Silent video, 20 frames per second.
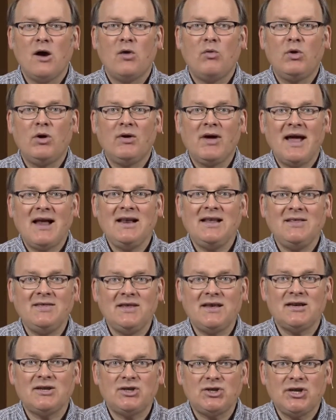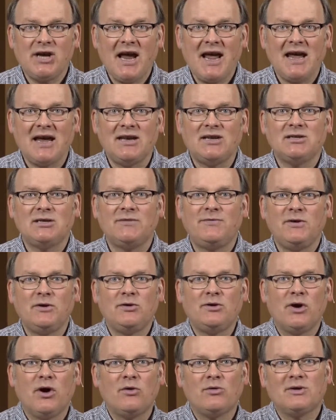will anything change if you
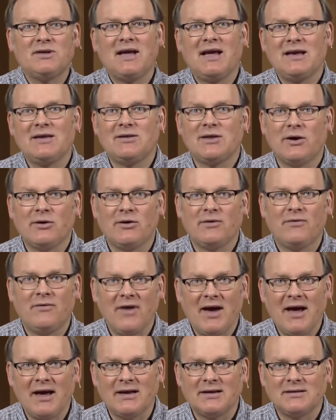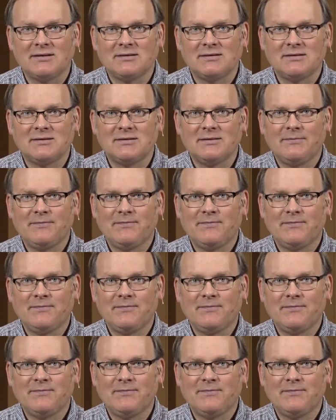don't take their advice?